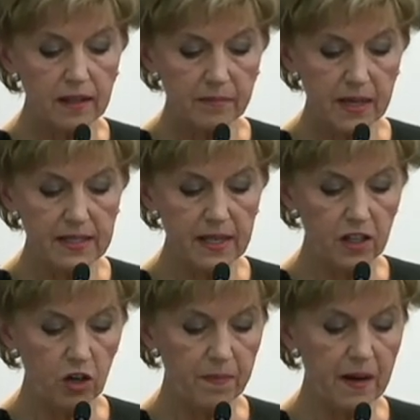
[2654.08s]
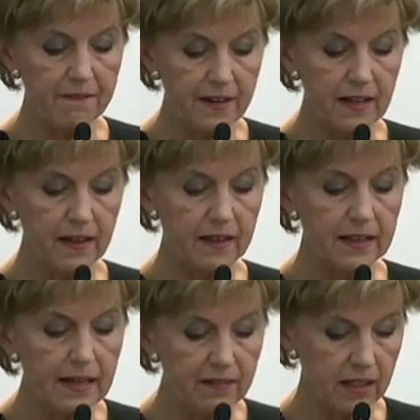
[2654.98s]
Unfortunately, we
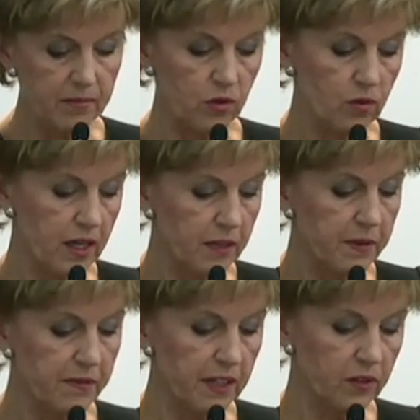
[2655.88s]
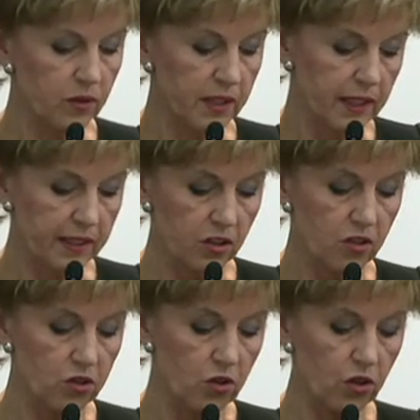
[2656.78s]
cannot yet speak of a
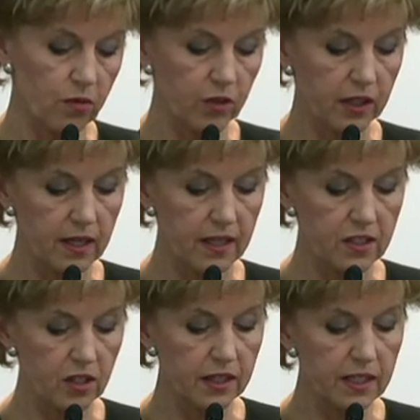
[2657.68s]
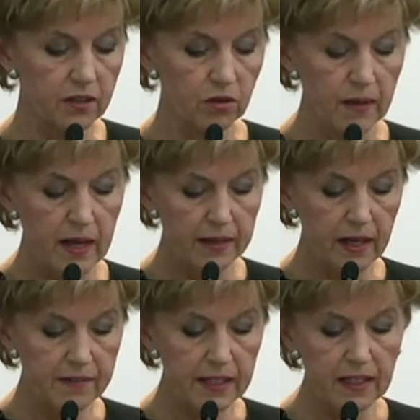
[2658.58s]
single
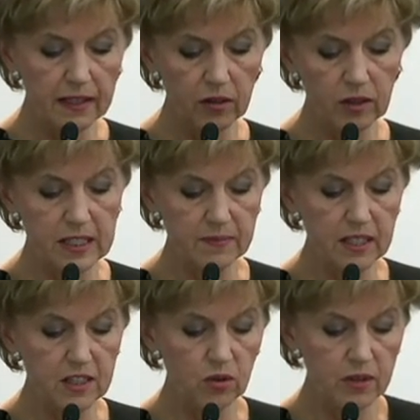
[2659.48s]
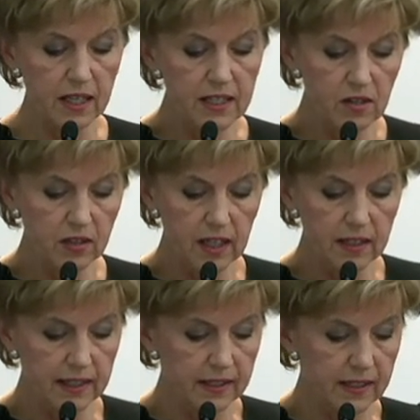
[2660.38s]
digital communication
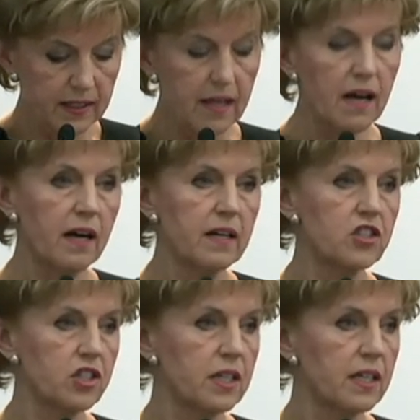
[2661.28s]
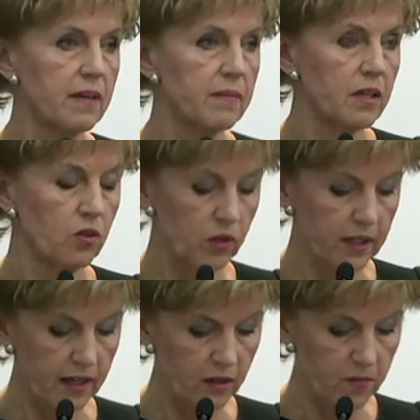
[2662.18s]
market in Europe.
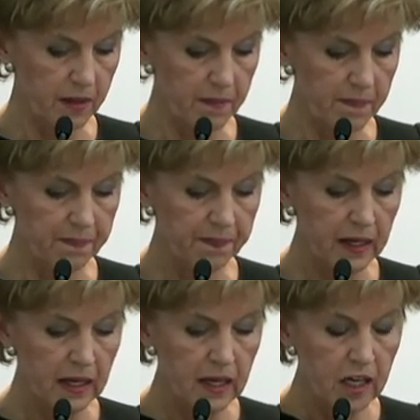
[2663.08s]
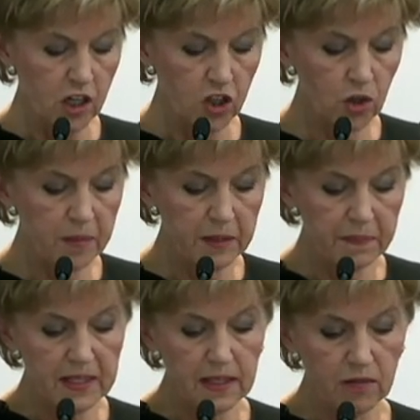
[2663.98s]
Instead, we have 28
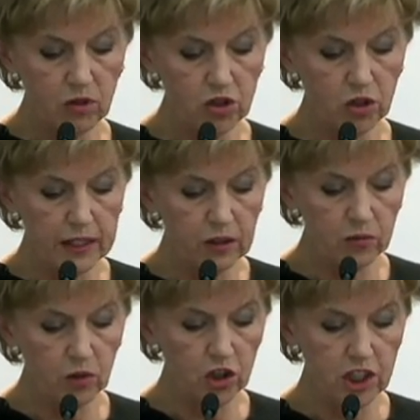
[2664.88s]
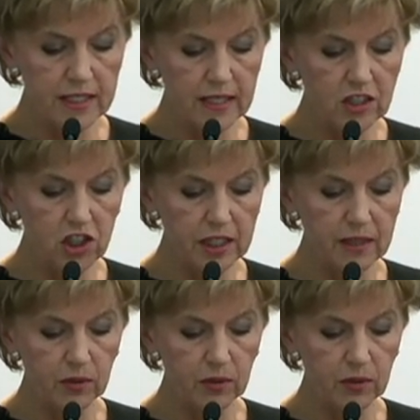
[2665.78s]
national markets with differing rules.